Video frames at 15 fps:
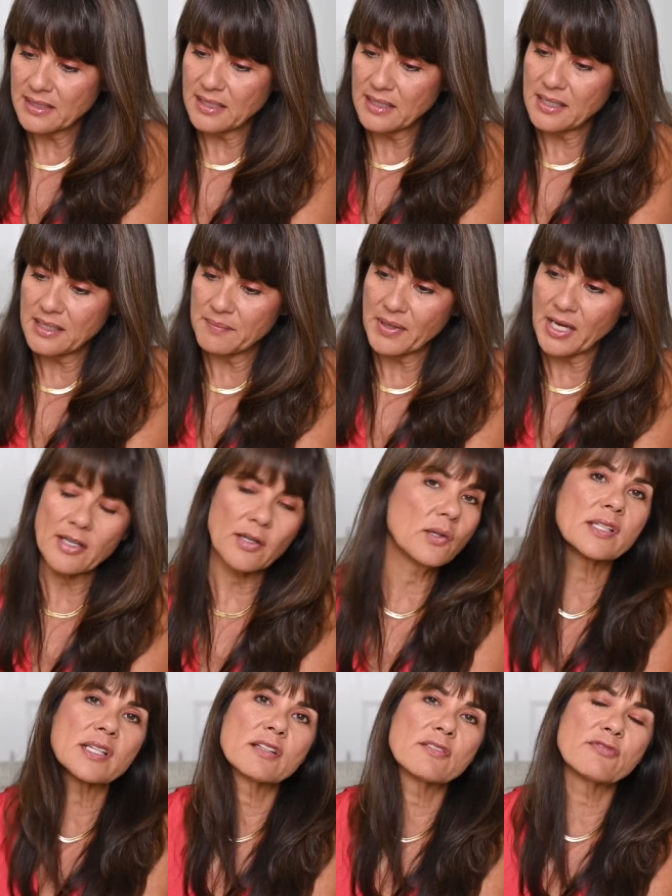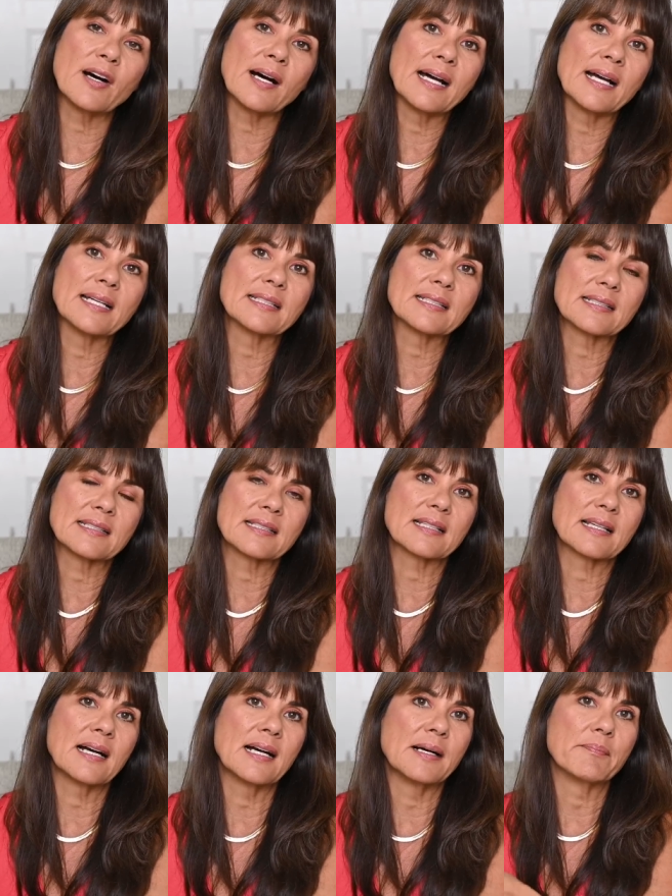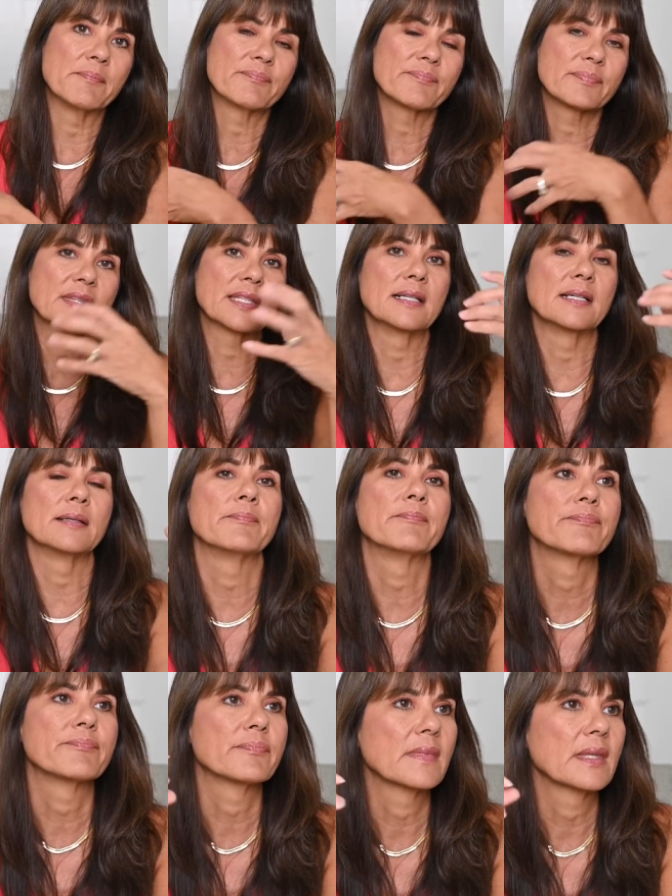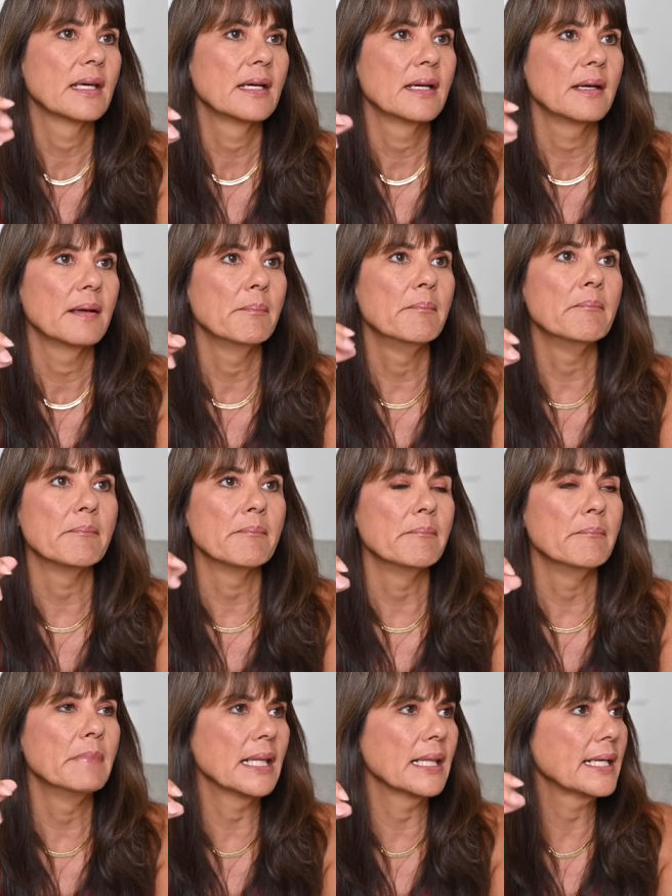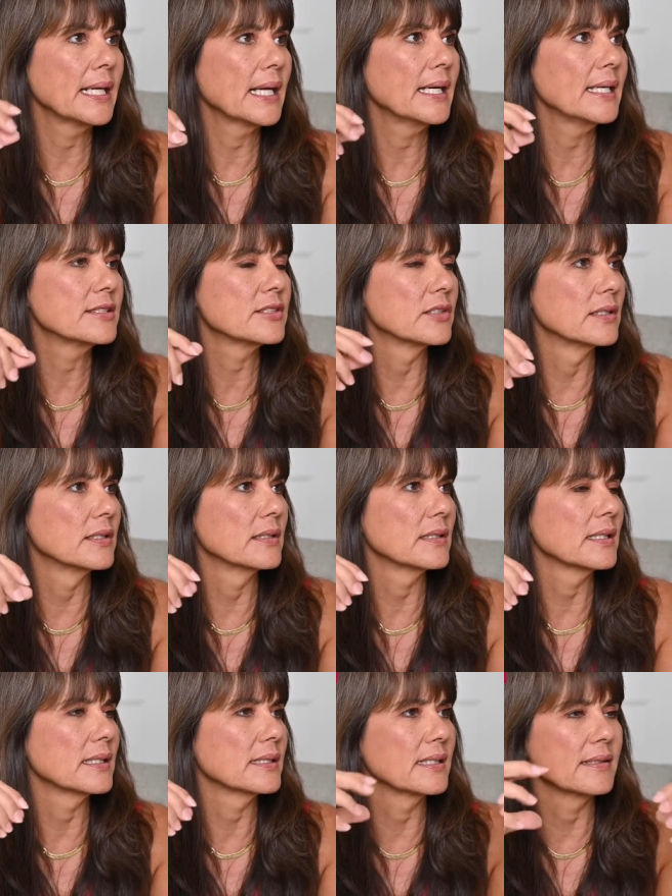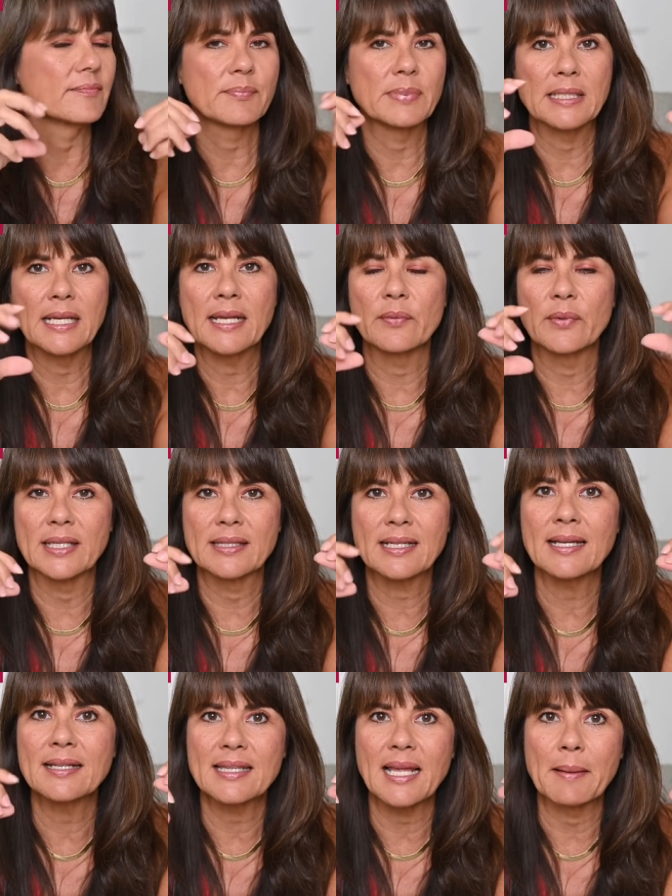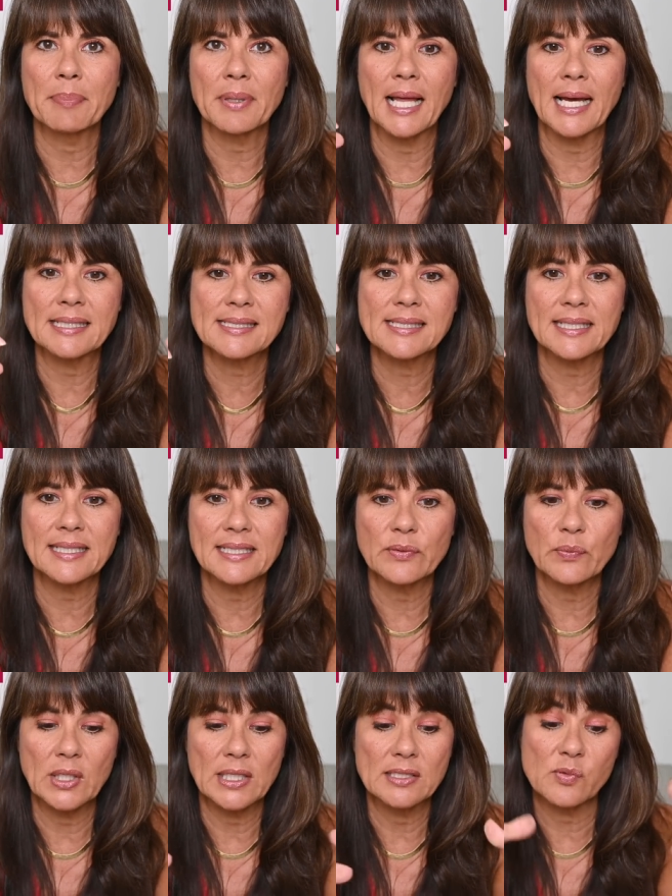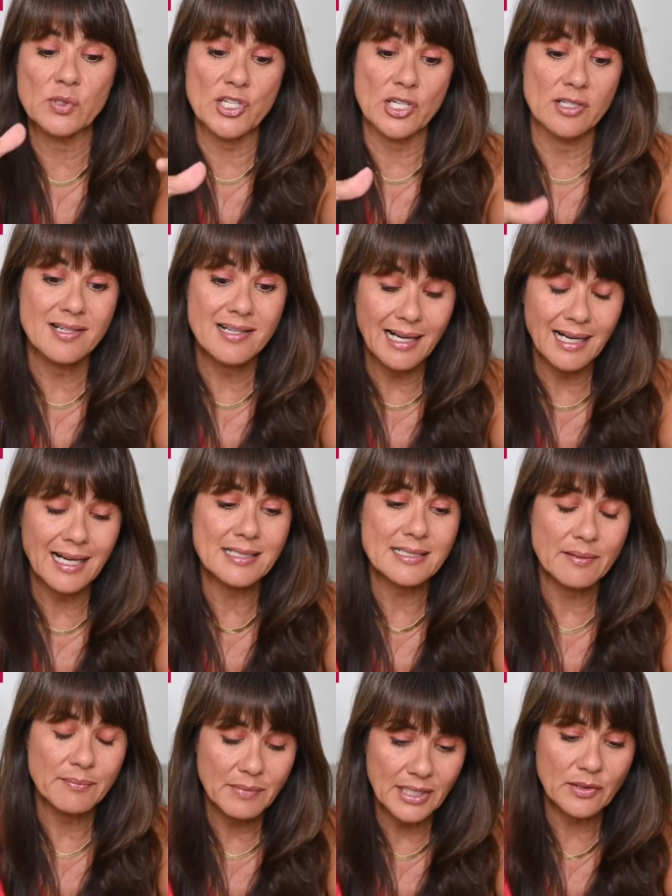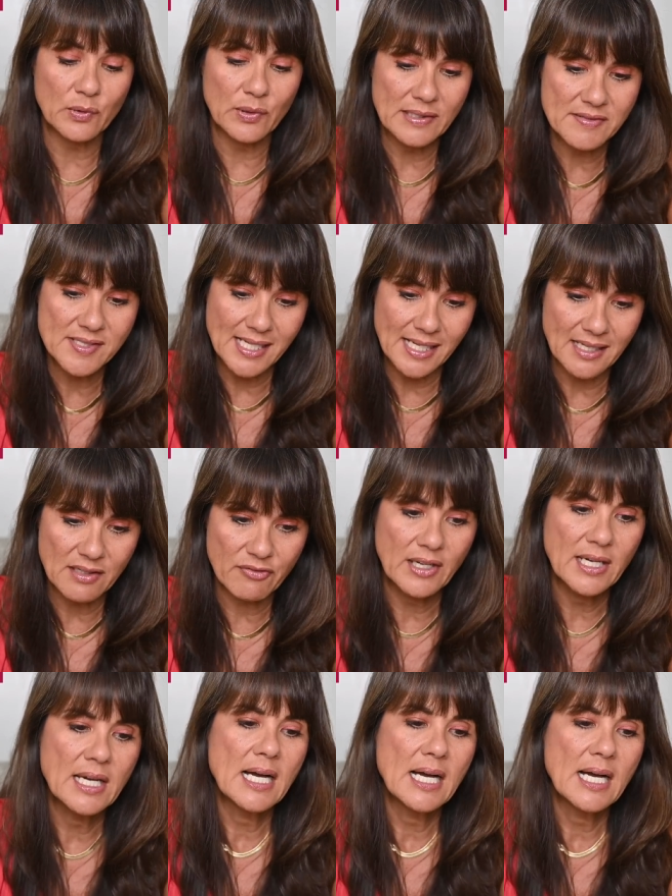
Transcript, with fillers: um, I only could find um, the melanite or, the, but anyway, kind of that plasticky ones, which are not microwave safe.